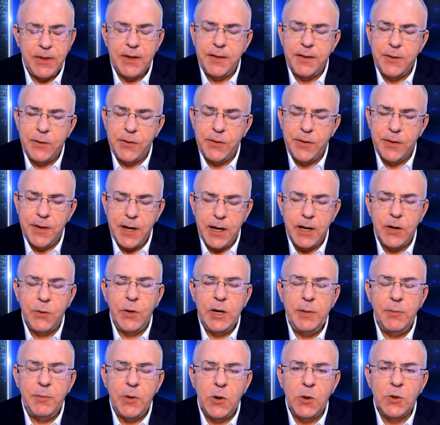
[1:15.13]
there
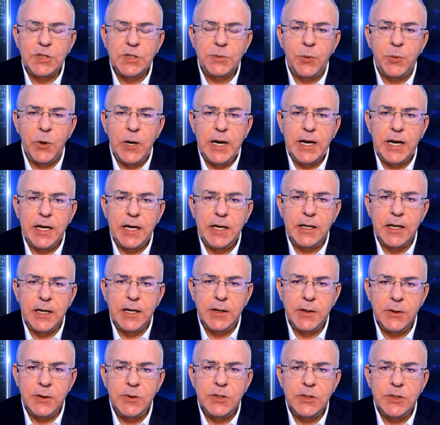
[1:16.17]
we post
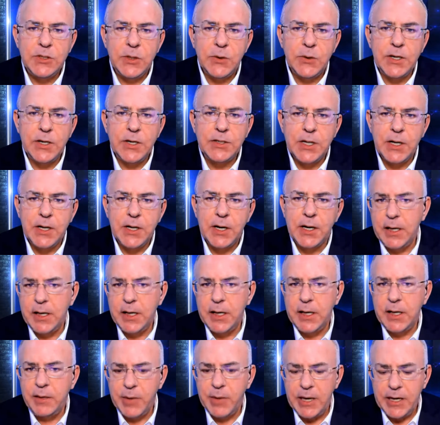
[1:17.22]
breaking news stories on a
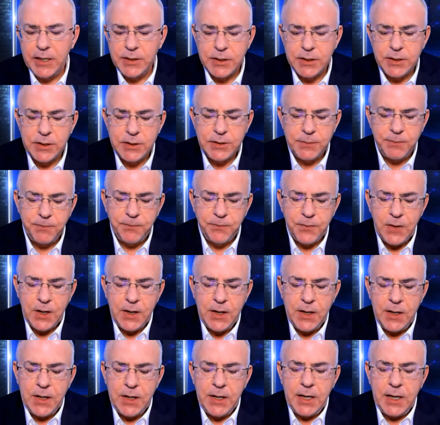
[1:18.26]
daily basis.
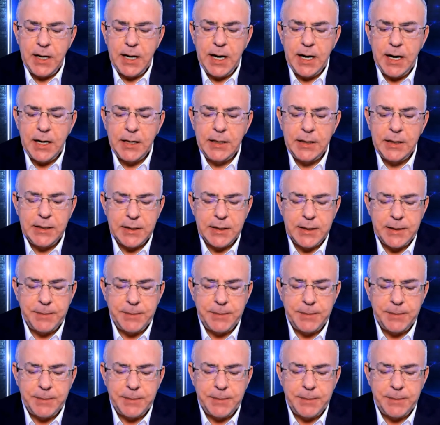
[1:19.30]
And